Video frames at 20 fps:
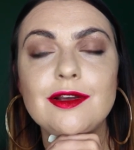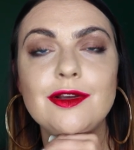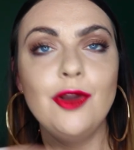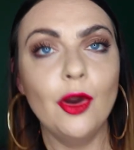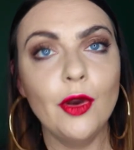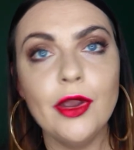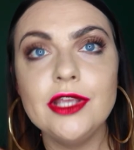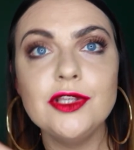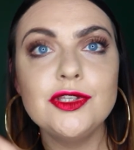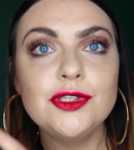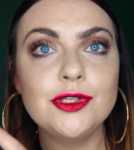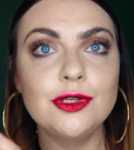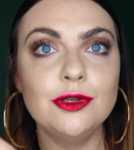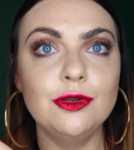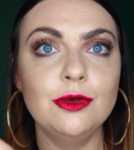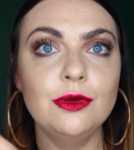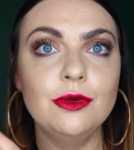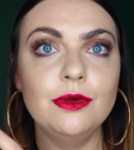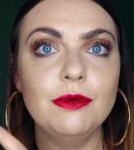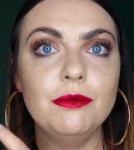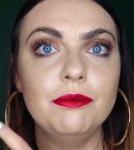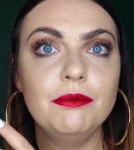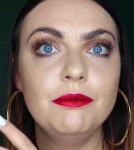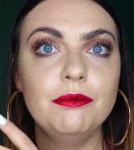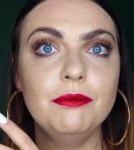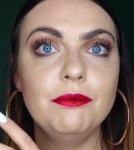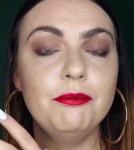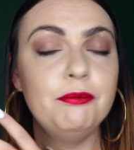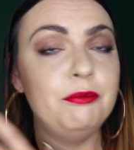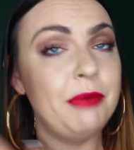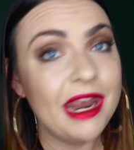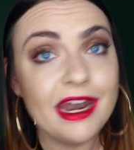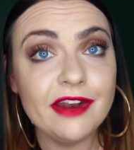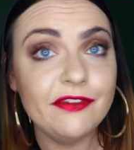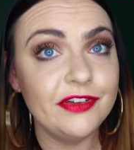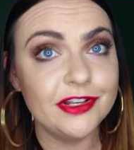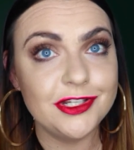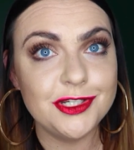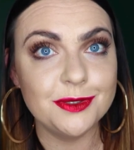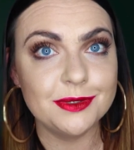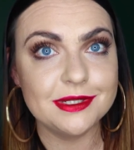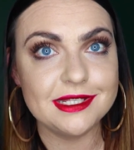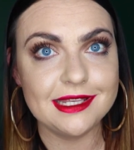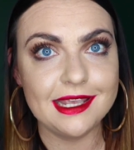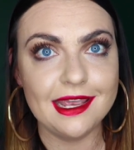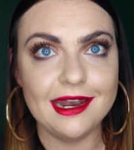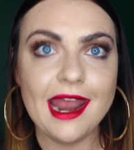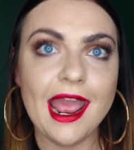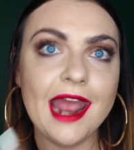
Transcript: going to benefit your skin